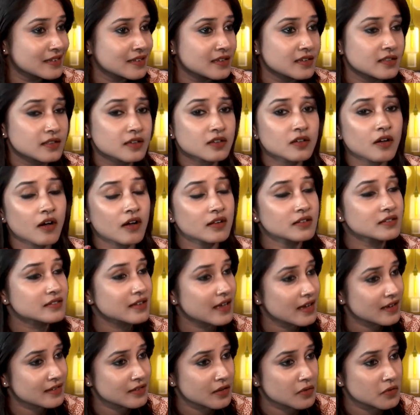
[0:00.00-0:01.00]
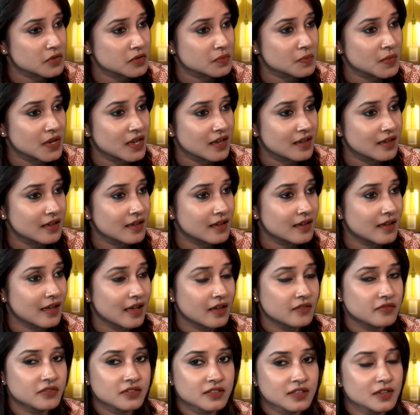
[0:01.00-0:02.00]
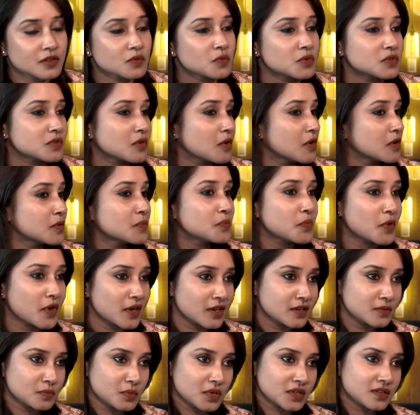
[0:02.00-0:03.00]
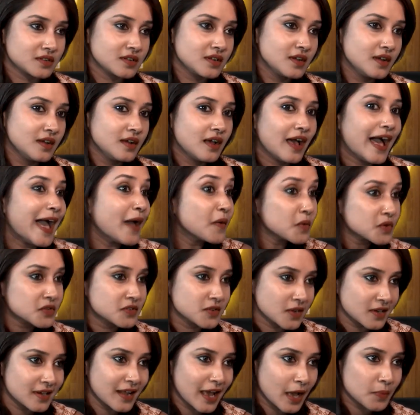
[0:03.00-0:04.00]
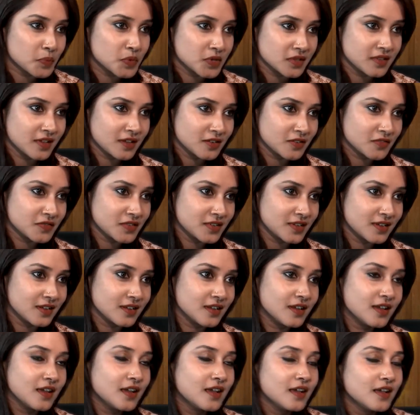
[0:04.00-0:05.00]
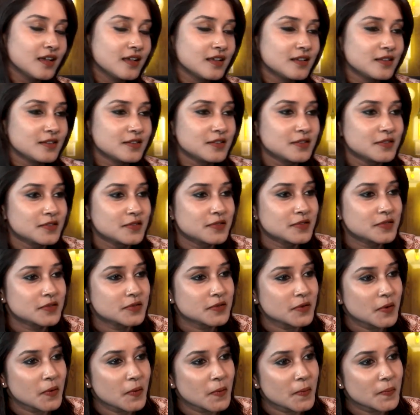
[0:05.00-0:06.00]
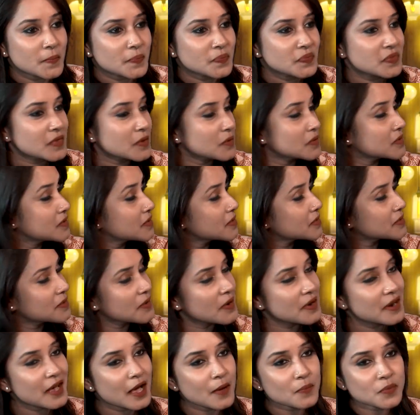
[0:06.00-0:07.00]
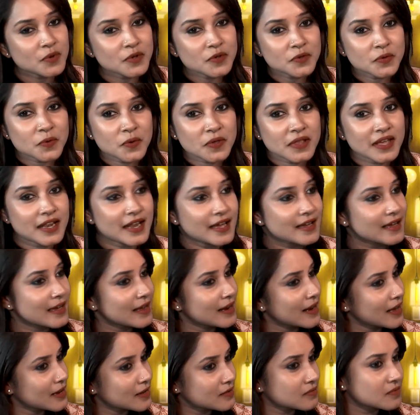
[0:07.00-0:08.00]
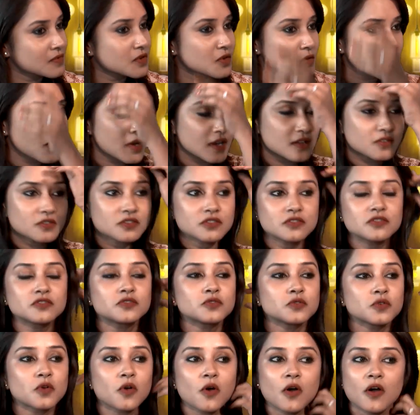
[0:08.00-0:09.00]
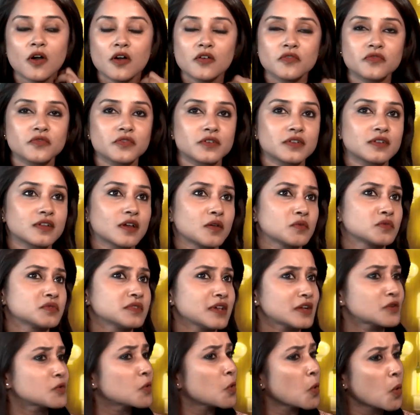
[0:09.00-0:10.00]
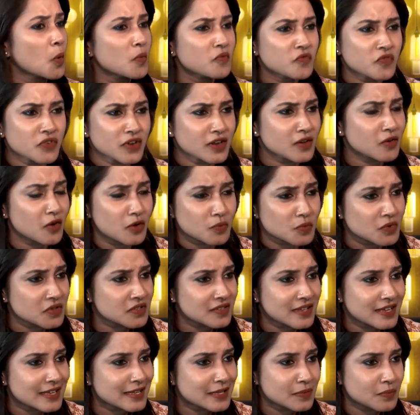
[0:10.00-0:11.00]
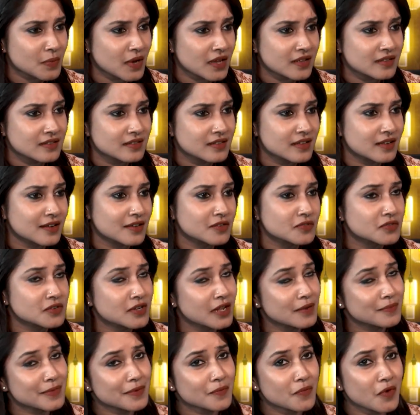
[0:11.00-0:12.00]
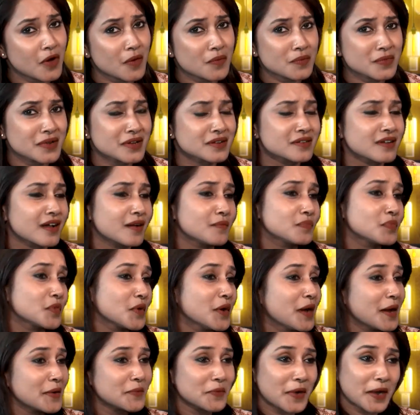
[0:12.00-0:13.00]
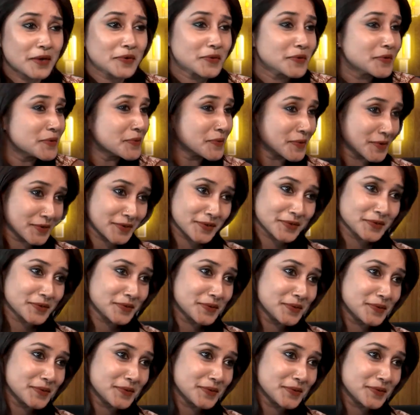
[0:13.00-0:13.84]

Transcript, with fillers: the contracts I was making, everything was on point. But I was not happy at the end of the day. And you were you just so, not happy. I was just not happy. So then again, I you know I just took off and I was at home for like almost six months, and I used to tell my mom like I'm I don't know what to do.